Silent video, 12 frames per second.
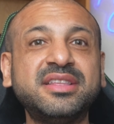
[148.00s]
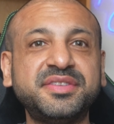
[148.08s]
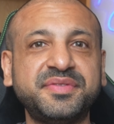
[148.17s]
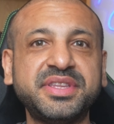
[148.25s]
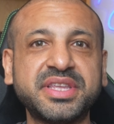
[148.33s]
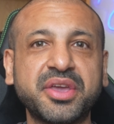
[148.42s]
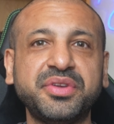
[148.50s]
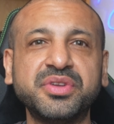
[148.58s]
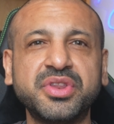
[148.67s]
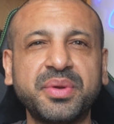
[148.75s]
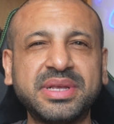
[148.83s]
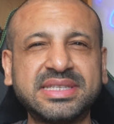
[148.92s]
of the video, you'll
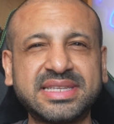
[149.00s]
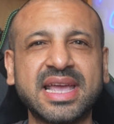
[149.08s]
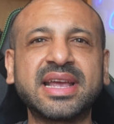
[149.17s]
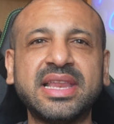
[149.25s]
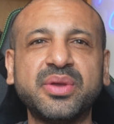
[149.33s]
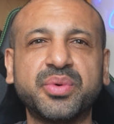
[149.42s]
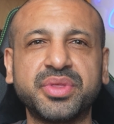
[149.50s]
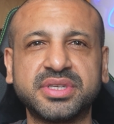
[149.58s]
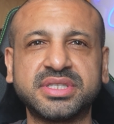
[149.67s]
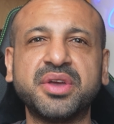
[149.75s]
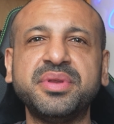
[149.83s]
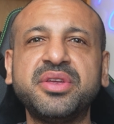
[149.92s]
know exactly what the
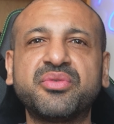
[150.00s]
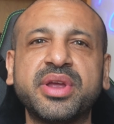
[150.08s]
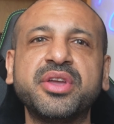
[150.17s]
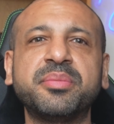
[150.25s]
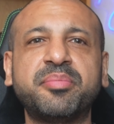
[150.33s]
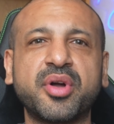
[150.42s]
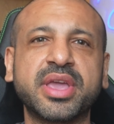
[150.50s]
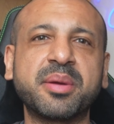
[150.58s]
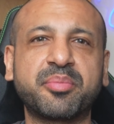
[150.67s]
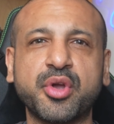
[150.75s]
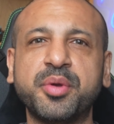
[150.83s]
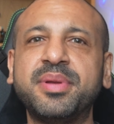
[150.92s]
Sony Reon Pocket
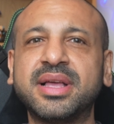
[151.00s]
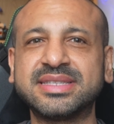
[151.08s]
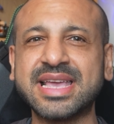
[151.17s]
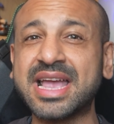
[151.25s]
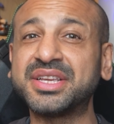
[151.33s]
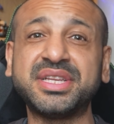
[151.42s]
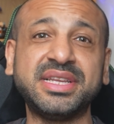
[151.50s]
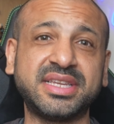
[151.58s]
Pro Plus actually